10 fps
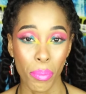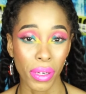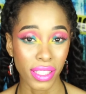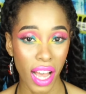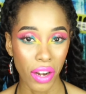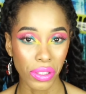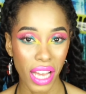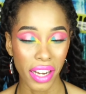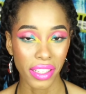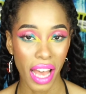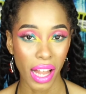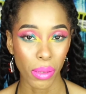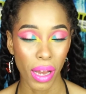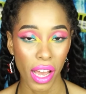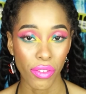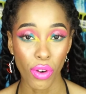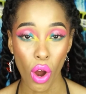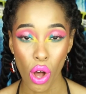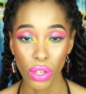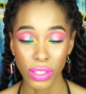But Donald had an alibi
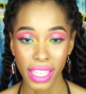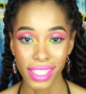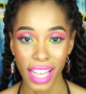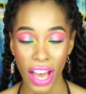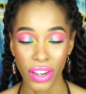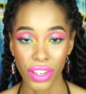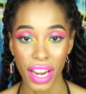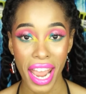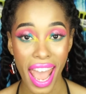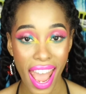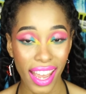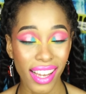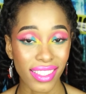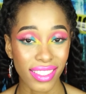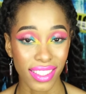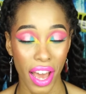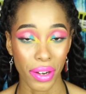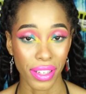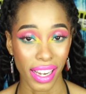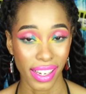for all day Saturday and
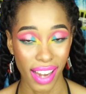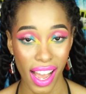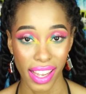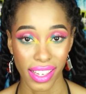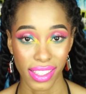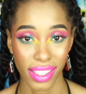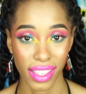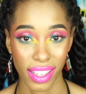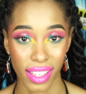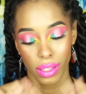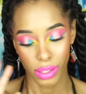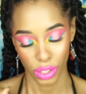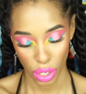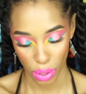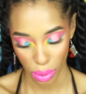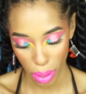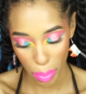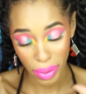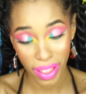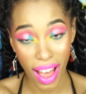Saturday night.
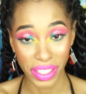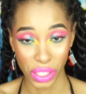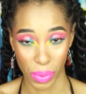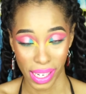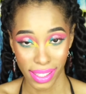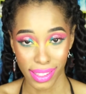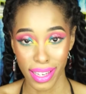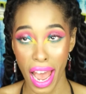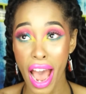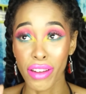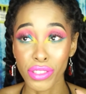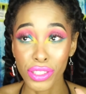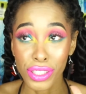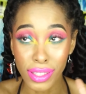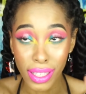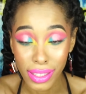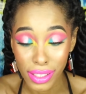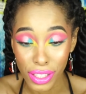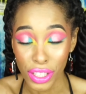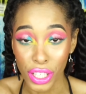So, plot twist. After
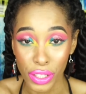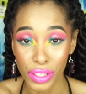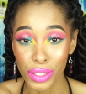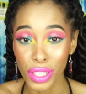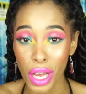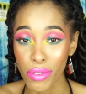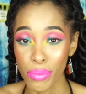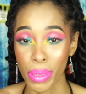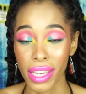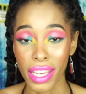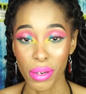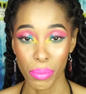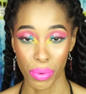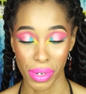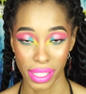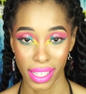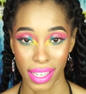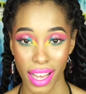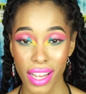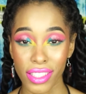six years of being in prison,